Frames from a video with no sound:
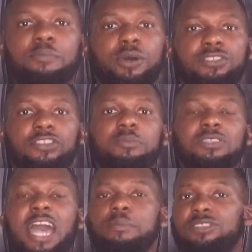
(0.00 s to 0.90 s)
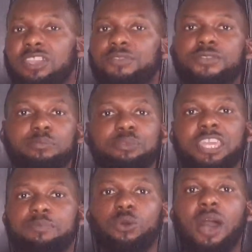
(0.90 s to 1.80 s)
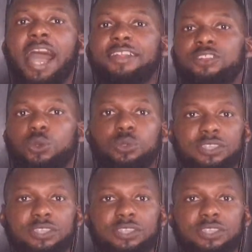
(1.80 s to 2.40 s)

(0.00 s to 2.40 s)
But sometimes different people handle